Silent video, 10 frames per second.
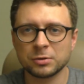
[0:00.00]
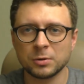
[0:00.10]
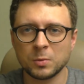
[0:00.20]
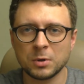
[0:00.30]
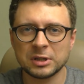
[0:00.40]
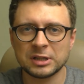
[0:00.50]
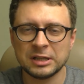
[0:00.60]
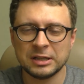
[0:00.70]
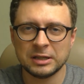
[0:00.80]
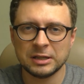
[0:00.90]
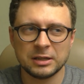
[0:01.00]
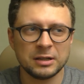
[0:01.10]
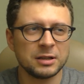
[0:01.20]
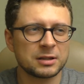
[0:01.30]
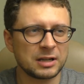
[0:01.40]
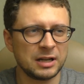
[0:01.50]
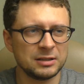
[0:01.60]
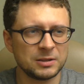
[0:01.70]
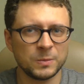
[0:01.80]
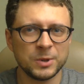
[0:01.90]
you know what, it
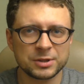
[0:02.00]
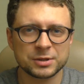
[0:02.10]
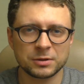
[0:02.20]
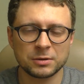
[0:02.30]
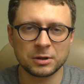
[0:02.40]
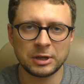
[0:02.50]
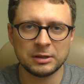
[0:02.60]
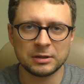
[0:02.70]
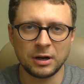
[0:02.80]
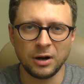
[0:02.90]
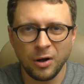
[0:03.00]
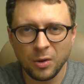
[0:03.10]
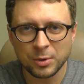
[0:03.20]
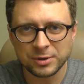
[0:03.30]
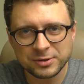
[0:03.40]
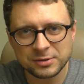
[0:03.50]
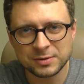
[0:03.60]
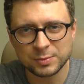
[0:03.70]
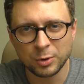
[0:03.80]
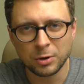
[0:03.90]
kind of wears on your hand almost
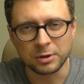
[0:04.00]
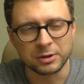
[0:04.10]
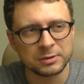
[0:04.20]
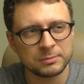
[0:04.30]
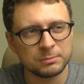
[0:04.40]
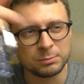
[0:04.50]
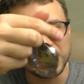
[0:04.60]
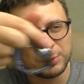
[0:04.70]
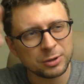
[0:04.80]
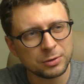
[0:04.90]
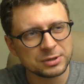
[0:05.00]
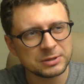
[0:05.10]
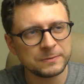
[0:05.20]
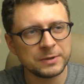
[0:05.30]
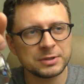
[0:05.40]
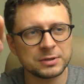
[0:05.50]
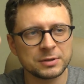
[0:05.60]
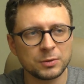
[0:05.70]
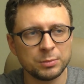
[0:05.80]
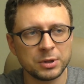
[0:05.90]
smaller, but because your face is
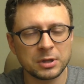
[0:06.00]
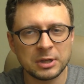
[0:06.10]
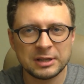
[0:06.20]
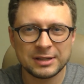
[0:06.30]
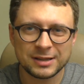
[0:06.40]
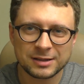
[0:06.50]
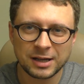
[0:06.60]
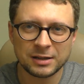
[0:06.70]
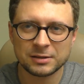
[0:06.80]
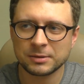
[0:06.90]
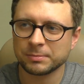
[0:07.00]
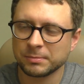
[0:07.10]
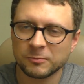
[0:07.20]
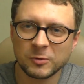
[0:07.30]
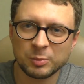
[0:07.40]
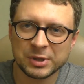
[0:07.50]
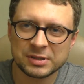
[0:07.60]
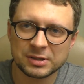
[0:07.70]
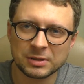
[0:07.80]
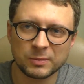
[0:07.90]
so big, it kind of, well,
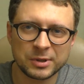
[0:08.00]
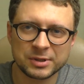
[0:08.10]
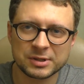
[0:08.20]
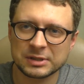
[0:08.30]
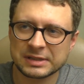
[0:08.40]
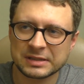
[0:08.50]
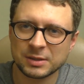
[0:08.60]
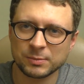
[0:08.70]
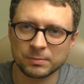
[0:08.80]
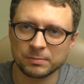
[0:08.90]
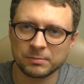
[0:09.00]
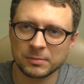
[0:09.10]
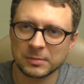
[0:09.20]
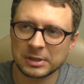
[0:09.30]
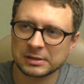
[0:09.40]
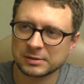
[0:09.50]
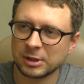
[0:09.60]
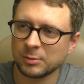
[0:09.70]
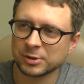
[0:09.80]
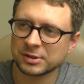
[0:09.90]
basically wears the same as
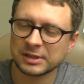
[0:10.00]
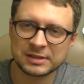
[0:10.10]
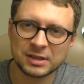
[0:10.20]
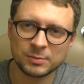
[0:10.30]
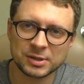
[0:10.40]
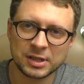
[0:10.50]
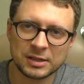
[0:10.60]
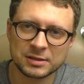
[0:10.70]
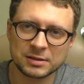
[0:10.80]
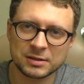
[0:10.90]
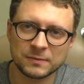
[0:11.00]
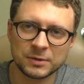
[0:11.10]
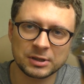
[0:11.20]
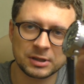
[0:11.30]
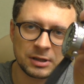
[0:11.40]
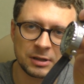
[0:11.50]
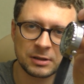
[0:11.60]
almost the same size as Invicta.